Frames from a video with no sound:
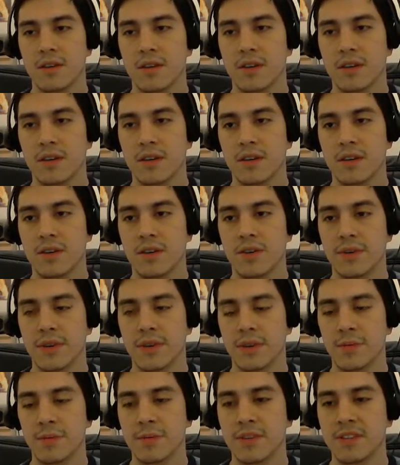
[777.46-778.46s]
Uh, hurry
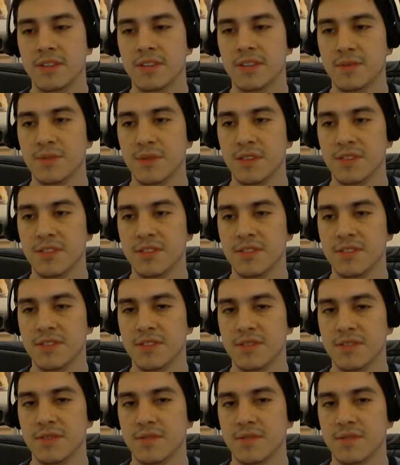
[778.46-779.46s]
up. This is a
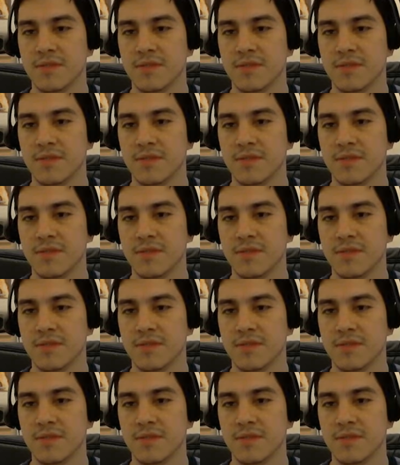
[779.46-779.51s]
race.